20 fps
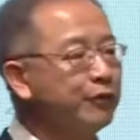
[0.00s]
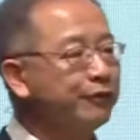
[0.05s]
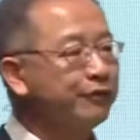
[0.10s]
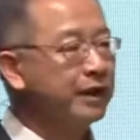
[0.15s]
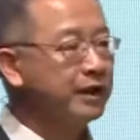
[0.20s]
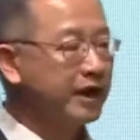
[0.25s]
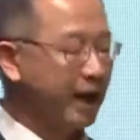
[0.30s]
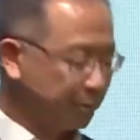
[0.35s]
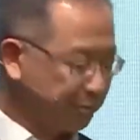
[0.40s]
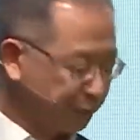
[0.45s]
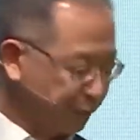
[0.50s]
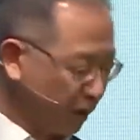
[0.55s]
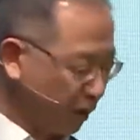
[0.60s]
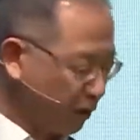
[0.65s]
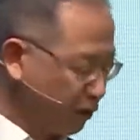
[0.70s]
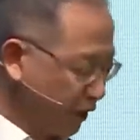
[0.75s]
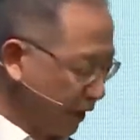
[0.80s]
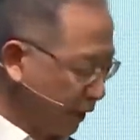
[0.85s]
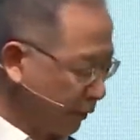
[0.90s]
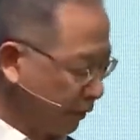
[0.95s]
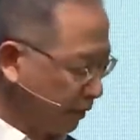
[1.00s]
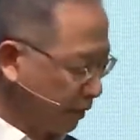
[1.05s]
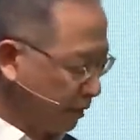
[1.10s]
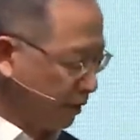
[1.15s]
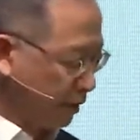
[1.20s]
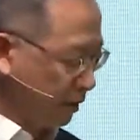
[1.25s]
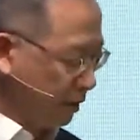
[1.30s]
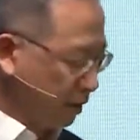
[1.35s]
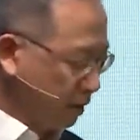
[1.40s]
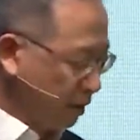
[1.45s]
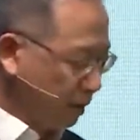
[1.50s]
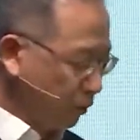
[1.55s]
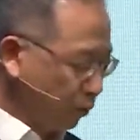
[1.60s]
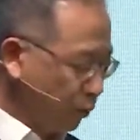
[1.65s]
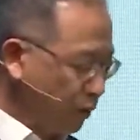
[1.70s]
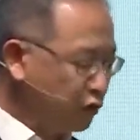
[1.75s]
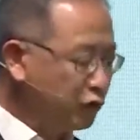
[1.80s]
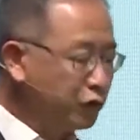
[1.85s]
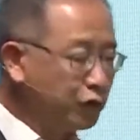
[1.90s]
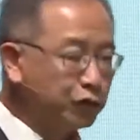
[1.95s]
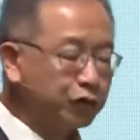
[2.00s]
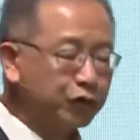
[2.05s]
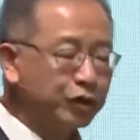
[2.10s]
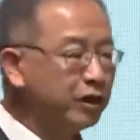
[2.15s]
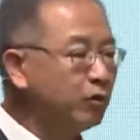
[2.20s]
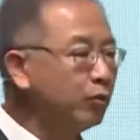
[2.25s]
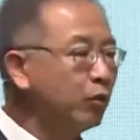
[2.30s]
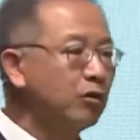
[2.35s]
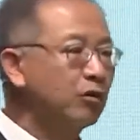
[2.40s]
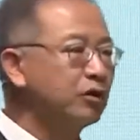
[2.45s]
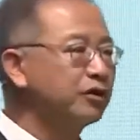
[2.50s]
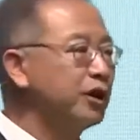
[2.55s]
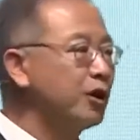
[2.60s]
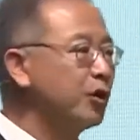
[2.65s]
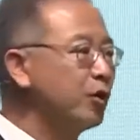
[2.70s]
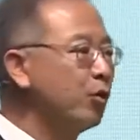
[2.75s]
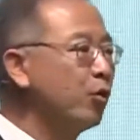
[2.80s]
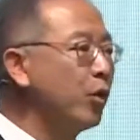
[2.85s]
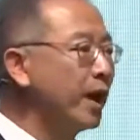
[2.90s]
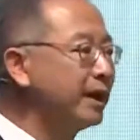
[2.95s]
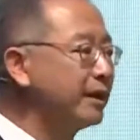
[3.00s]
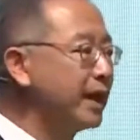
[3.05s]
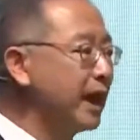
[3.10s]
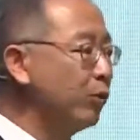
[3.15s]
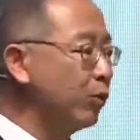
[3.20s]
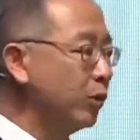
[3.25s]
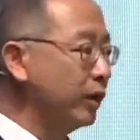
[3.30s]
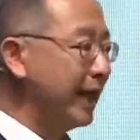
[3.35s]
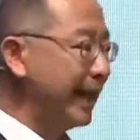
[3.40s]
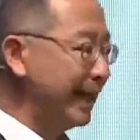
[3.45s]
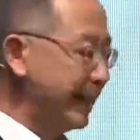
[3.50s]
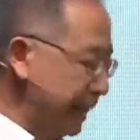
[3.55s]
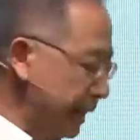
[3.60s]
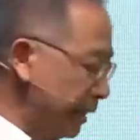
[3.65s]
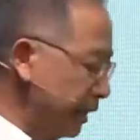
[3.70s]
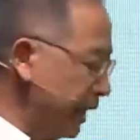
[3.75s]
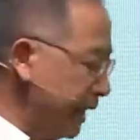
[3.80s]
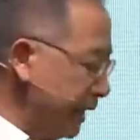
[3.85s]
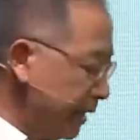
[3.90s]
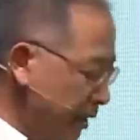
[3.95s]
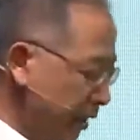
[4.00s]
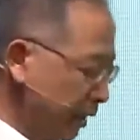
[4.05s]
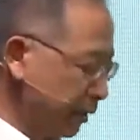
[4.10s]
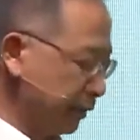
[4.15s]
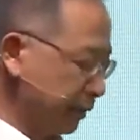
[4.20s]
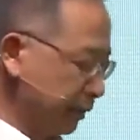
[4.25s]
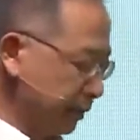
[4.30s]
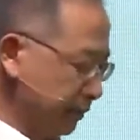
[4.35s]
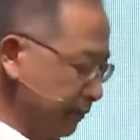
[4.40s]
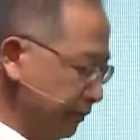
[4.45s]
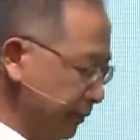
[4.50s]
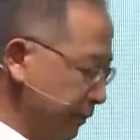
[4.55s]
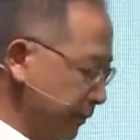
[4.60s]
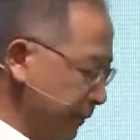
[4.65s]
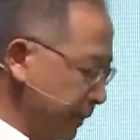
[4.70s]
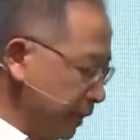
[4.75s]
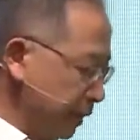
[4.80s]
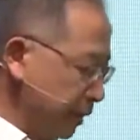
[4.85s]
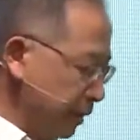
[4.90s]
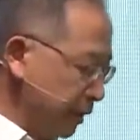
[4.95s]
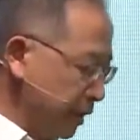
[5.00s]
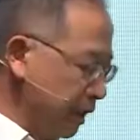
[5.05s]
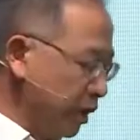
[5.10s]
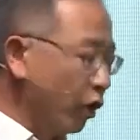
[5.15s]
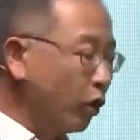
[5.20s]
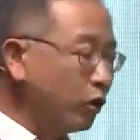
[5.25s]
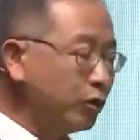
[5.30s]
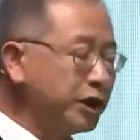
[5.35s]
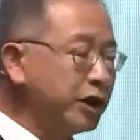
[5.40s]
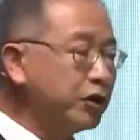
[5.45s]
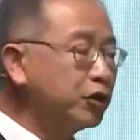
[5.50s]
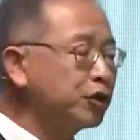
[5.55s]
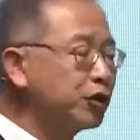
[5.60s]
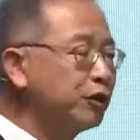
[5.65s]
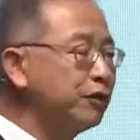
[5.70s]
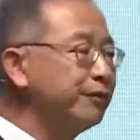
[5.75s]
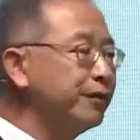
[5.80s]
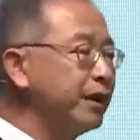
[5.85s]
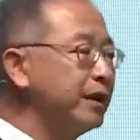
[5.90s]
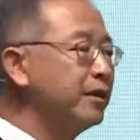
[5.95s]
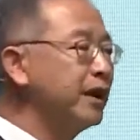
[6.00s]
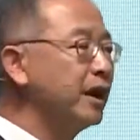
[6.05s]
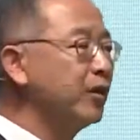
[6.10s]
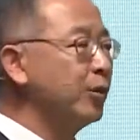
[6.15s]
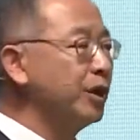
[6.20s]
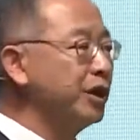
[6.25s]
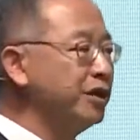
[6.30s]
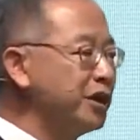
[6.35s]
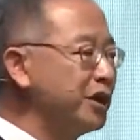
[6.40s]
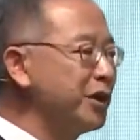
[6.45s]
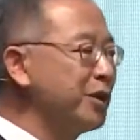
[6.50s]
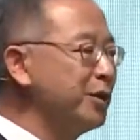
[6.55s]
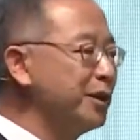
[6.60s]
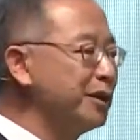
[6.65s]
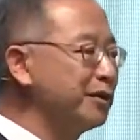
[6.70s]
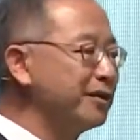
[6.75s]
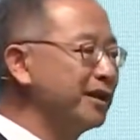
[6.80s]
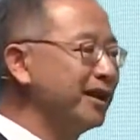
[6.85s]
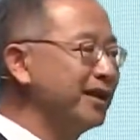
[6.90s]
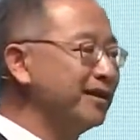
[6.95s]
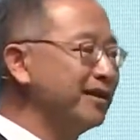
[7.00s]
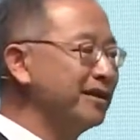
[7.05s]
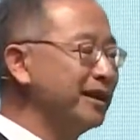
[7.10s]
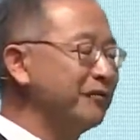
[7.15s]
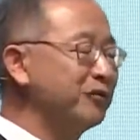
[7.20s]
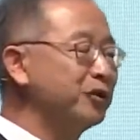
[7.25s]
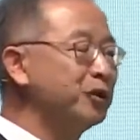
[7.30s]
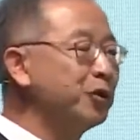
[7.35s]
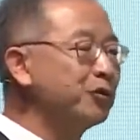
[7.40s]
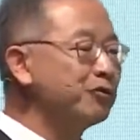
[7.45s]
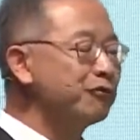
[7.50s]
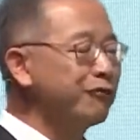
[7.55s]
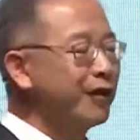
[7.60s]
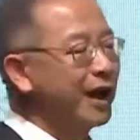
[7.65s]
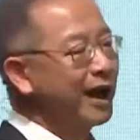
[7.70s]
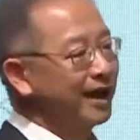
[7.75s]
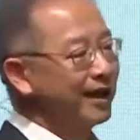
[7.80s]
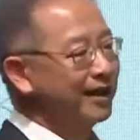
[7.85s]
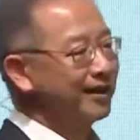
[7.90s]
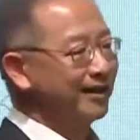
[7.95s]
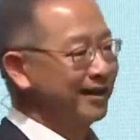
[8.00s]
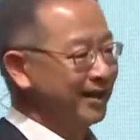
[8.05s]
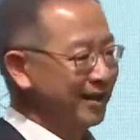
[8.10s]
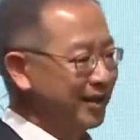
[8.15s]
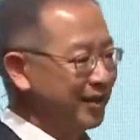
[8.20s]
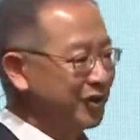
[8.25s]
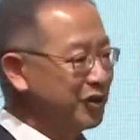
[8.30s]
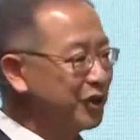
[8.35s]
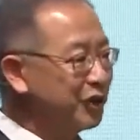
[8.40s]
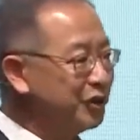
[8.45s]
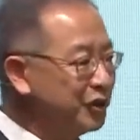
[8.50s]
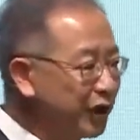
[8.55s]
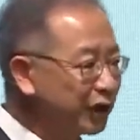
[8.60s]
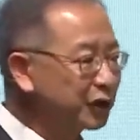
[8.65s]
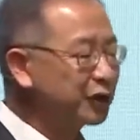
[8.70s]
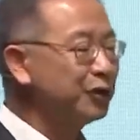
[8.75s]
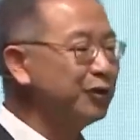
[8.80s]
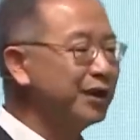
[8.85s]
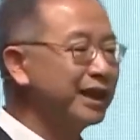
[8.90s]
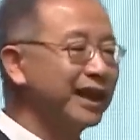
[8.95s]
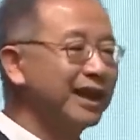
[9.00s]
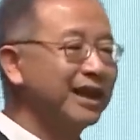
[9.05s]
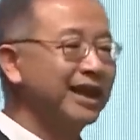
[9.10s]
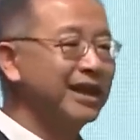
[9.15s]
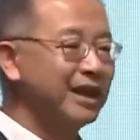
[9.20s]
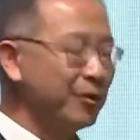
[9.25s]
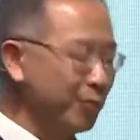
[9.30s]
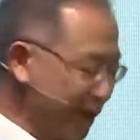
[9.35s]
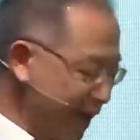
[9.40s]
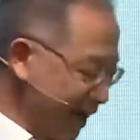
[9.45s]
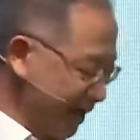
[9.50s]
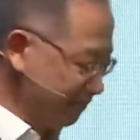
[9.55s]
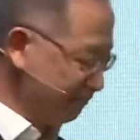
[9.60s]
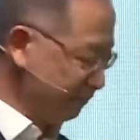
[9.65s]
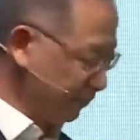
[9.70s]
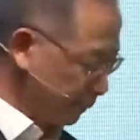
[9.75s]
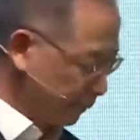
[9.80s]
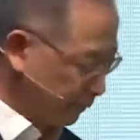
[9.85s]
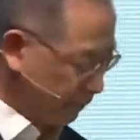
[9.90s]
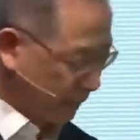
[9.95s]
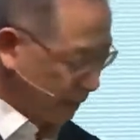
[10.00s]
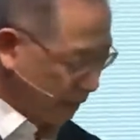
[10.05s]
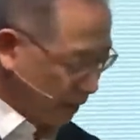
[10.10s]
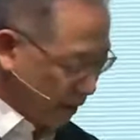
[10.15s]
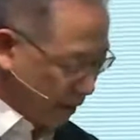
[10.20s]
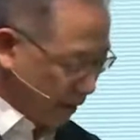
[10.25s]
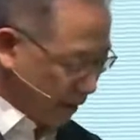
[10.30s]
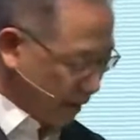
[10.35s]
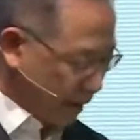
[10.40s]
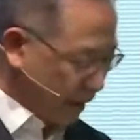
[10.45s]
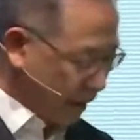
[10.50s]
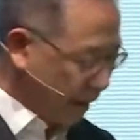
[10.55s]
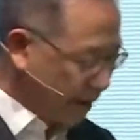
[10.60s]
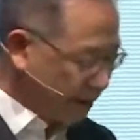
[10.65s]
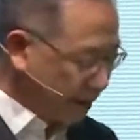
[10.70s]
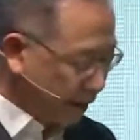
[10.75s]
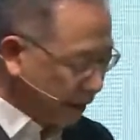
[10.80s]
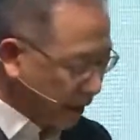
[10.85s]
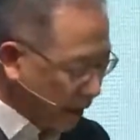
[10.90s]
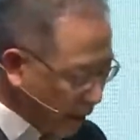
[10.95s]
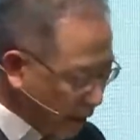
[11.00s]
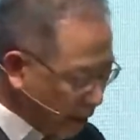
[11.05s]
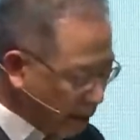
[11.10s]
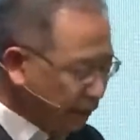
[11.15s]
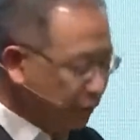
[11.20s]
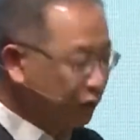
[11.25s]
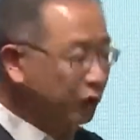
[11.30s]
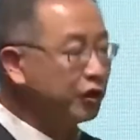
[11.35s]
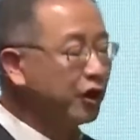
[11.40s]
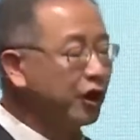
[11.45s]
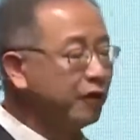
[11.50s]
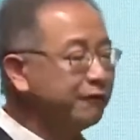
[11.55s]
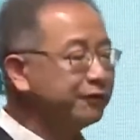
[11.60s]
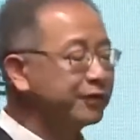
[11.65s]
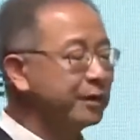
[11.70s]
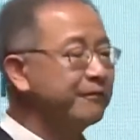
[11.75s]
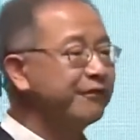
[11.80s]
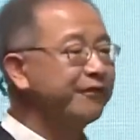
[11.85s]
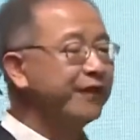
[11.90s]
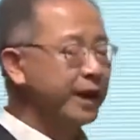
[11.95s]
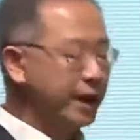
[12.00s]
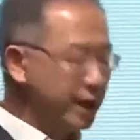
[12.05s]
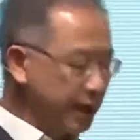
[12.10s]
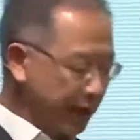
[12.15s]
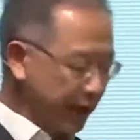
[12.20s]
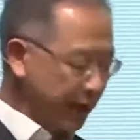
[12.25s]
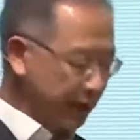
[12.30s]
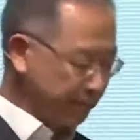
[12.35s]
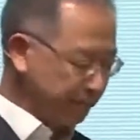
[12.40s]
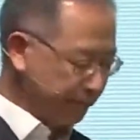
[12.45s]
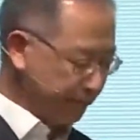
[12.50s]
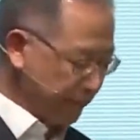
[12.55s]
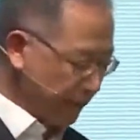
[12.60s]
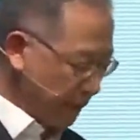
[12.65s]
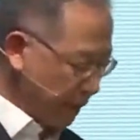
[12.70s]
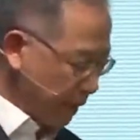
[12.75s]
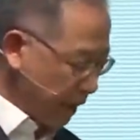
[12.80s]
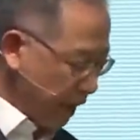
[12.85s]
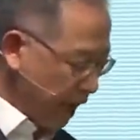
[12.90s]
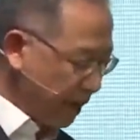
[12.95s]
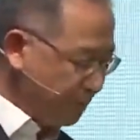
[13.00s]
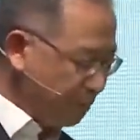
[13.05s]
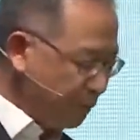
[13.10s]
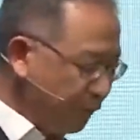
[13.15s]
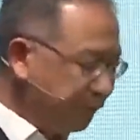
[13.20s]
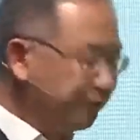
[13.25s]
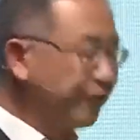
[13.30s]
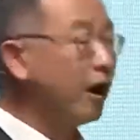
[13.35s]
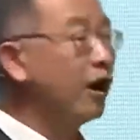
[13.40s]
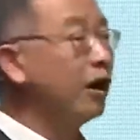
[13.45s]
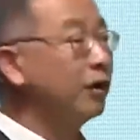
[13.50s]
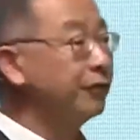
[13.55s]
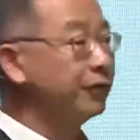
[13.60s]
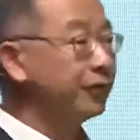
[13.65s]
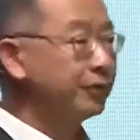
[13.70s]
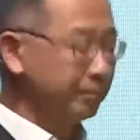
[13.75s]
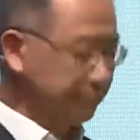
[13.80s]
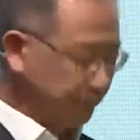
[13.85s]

fintech projects, we usually won't know where that will lead us. The only sure thing that we know is that if you don't try, you're not going to get anywhere. And the key is to learn from failure and move on.